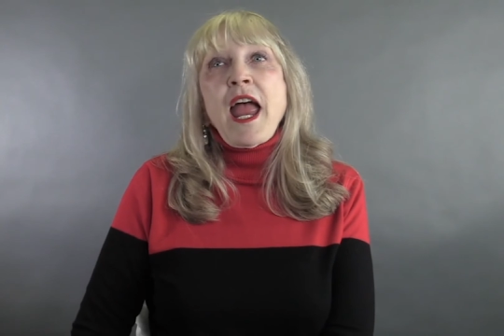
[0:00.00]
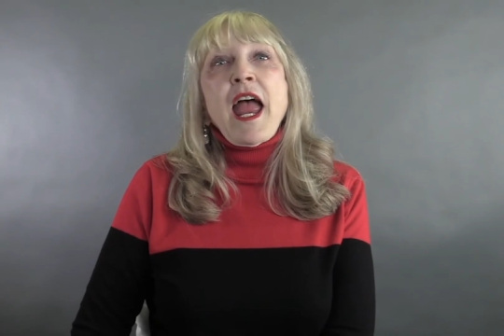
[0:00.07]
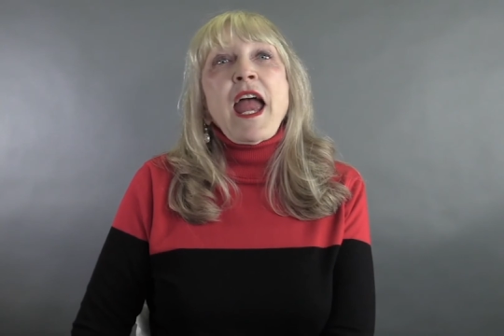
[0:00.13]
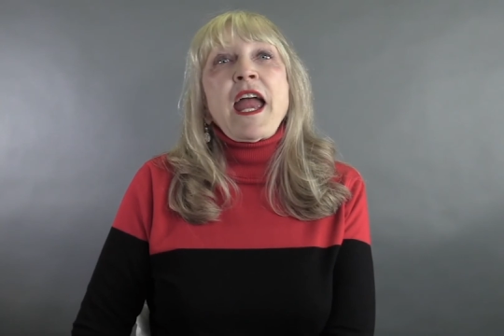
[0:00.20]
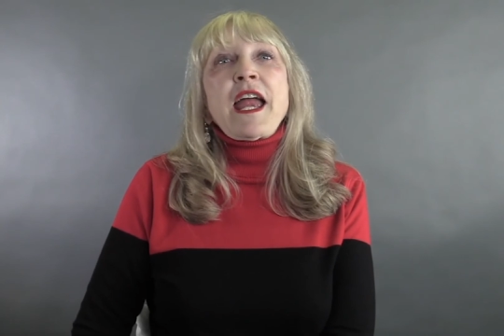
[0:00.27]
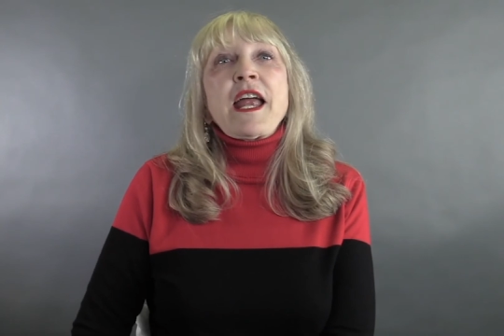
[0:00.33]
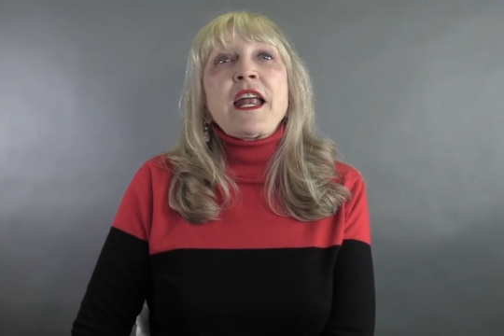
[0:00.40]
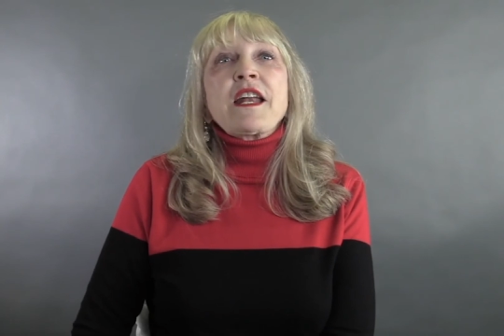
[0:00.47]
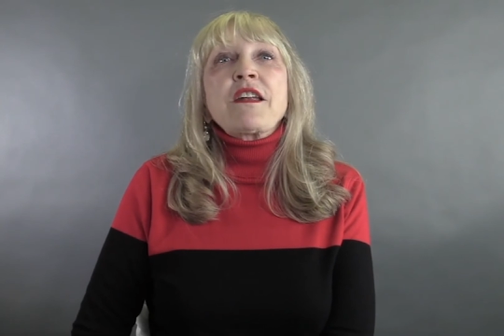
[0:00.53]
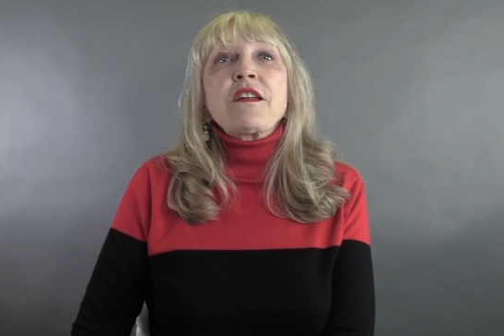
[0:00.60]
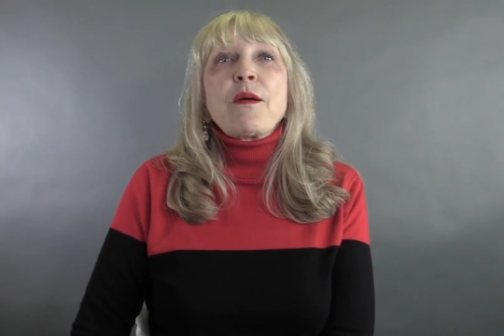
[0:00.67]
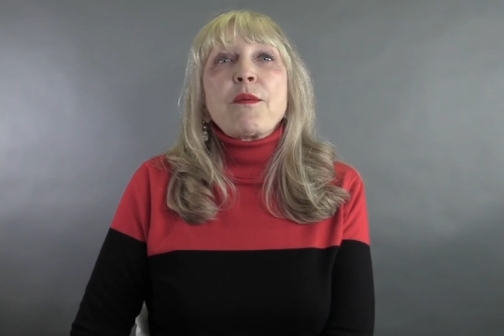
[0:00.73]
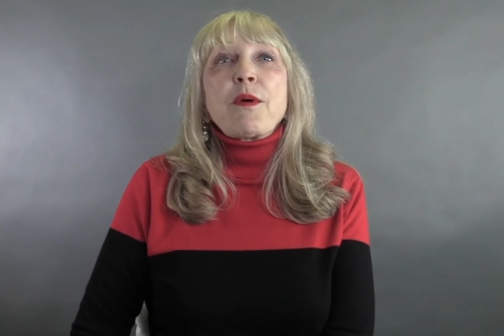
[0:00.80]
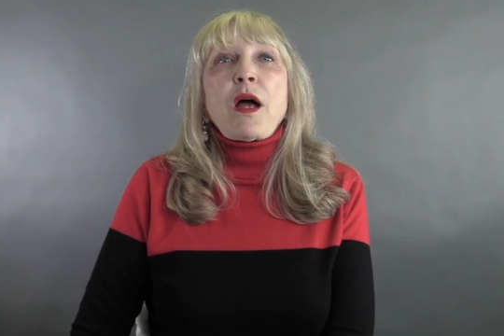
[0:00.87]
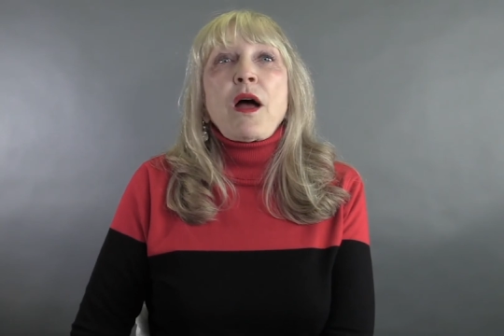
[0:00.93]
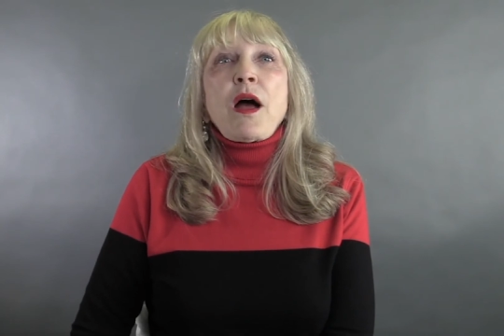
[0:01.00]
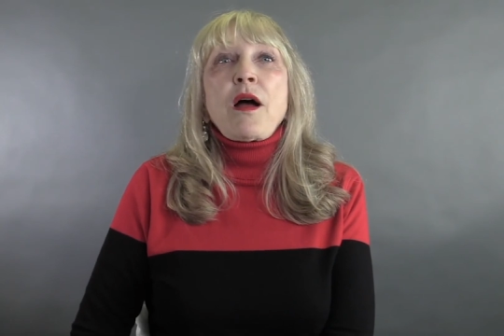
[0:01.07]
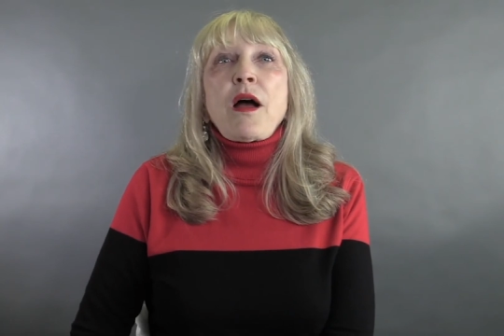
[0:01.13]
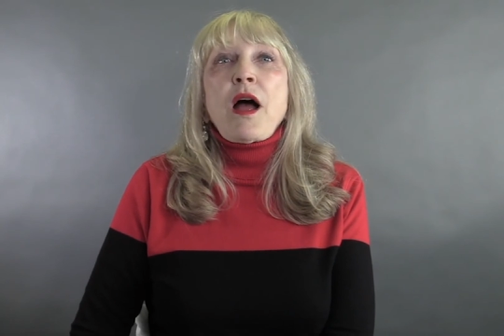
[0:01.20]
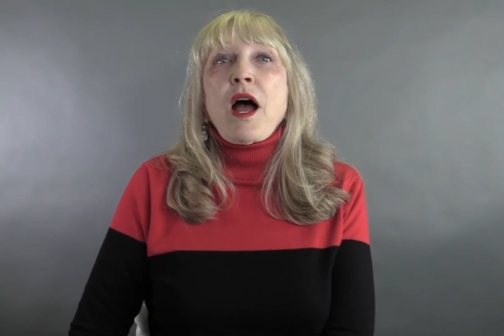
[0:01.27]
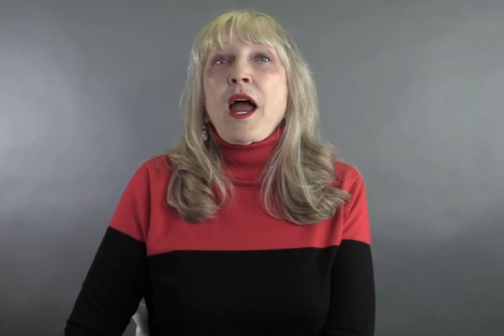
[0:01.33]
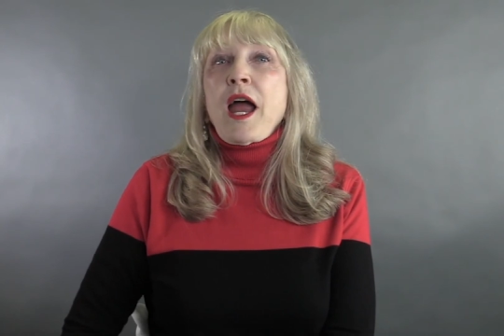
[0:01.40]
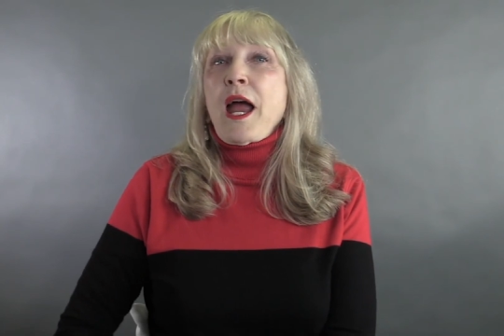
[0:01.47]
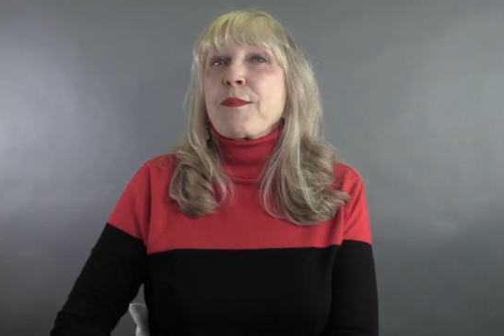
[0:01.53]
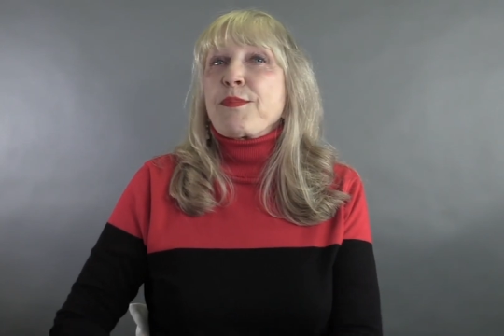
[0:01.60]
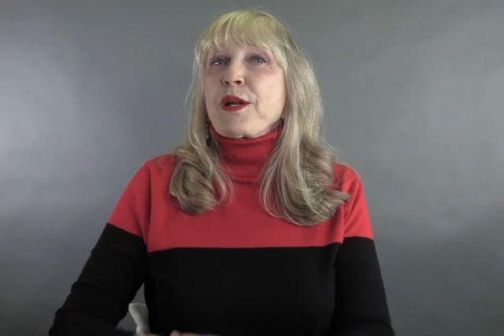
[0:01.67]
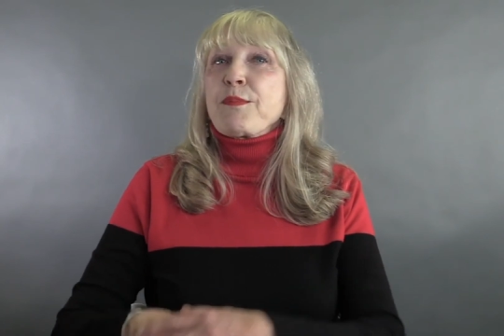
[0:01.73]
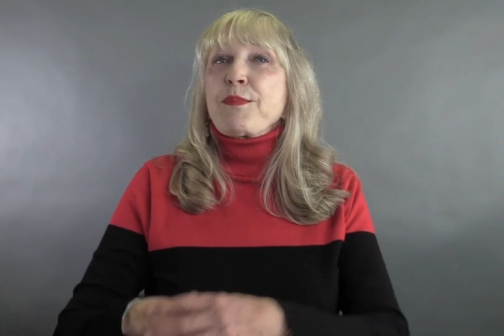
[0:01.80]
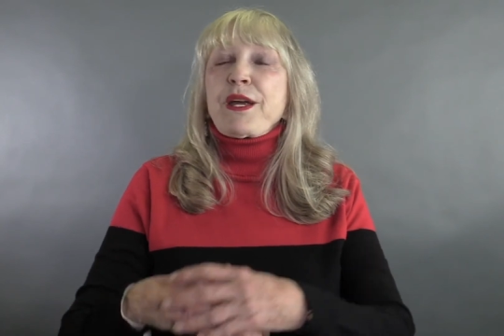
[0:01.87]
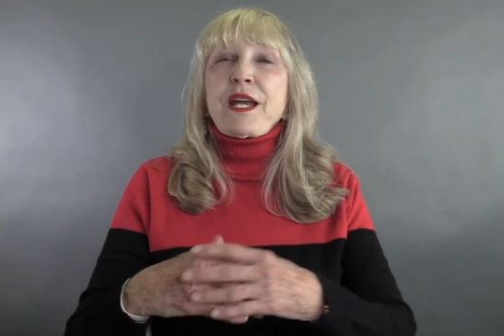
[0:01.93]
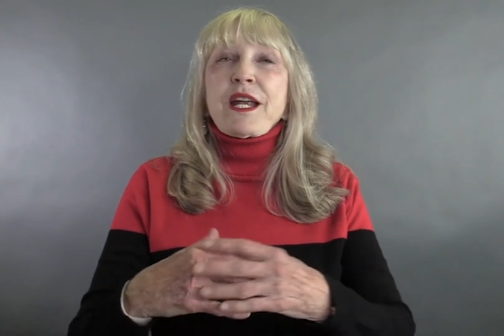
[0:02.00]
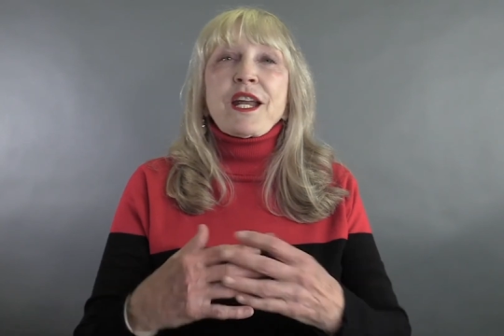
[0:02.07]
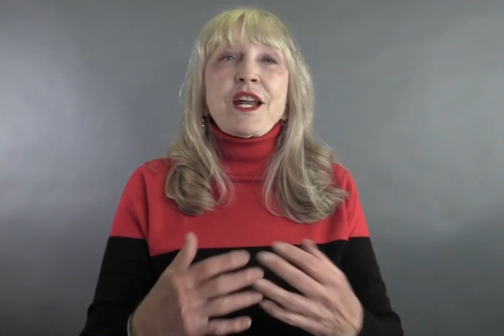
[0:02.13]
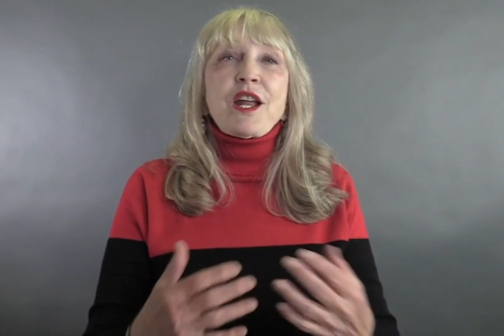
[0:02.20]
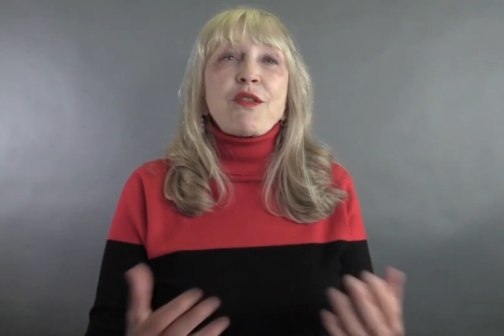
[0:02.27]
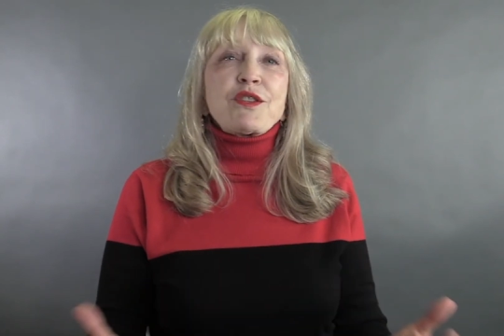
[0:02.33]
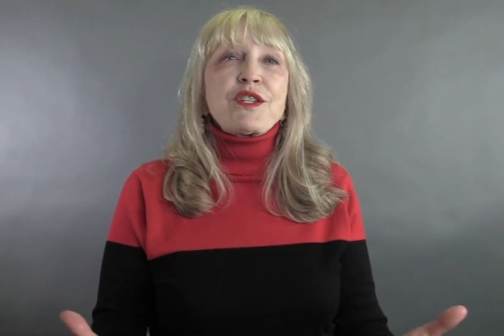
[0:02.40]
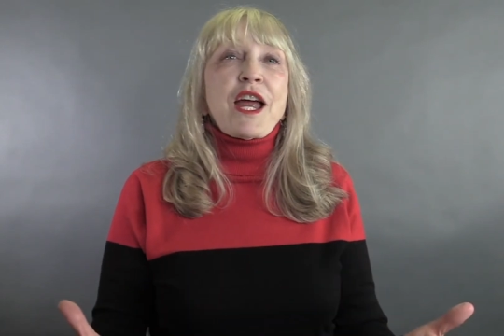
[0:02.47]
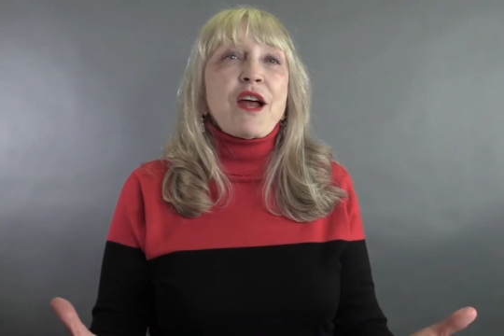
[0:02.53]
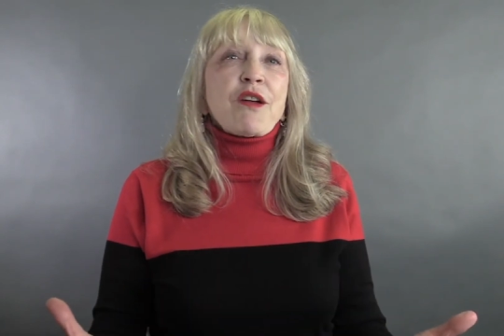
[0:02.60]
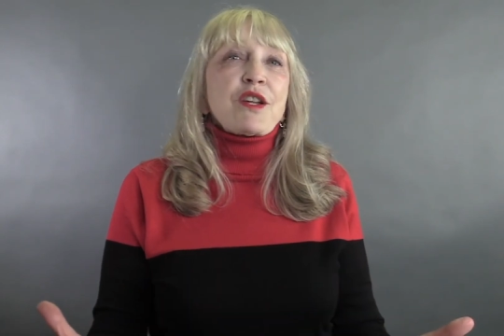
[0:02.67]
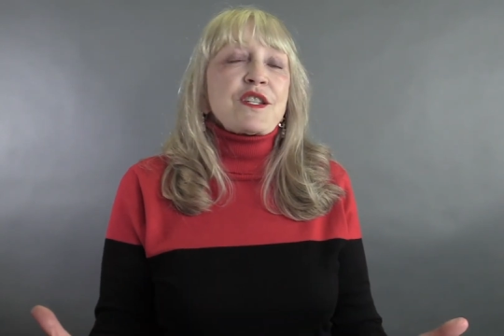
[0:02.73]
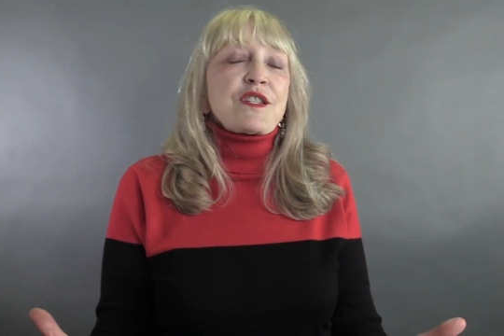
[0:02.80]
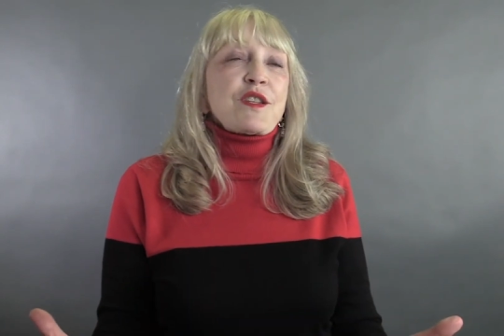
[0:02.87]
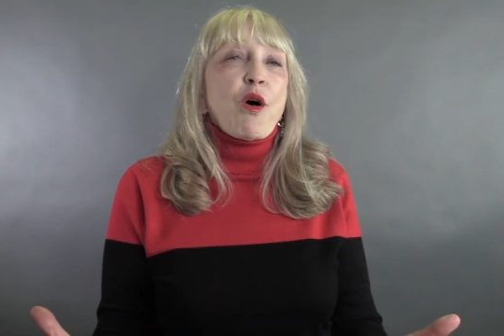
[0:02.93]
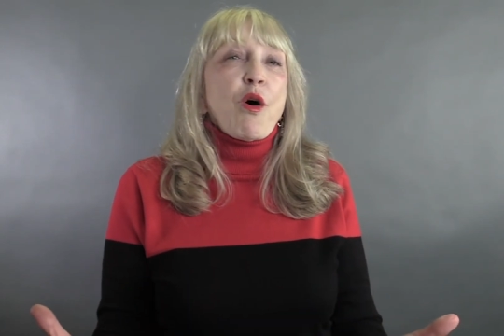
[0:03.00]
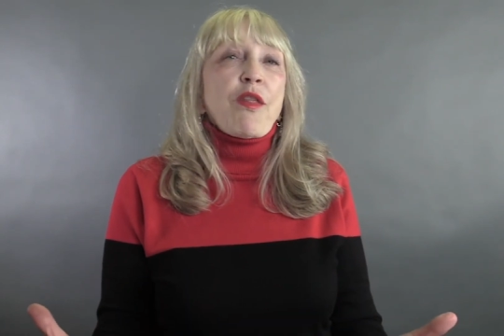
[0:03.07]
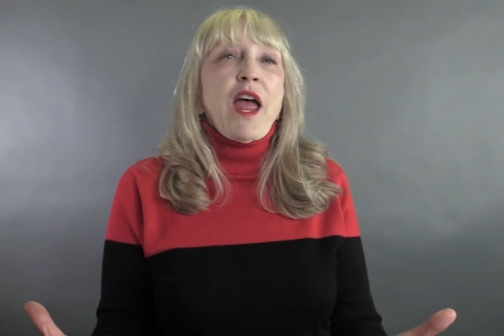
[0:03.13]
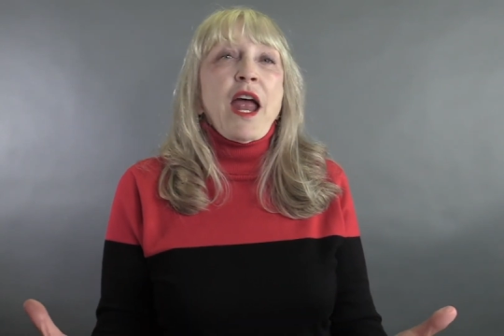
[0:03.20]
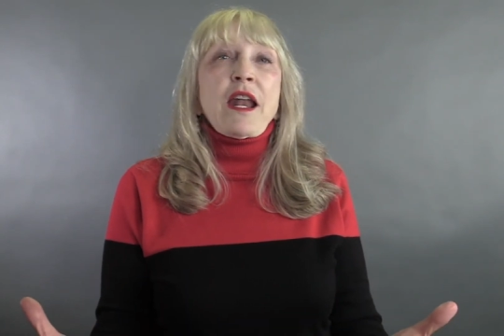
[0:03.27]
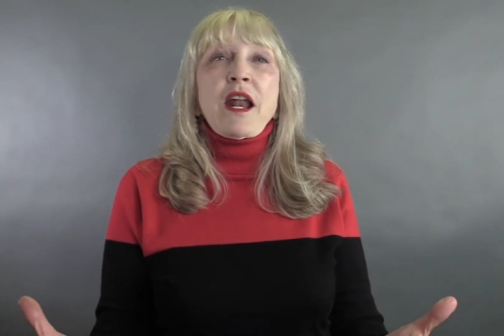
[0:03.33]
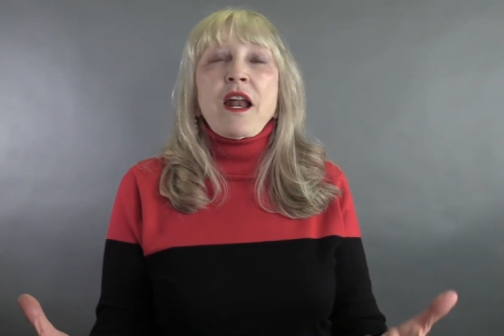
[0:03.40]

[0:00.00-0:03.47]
and I happened to be in another town and saw that,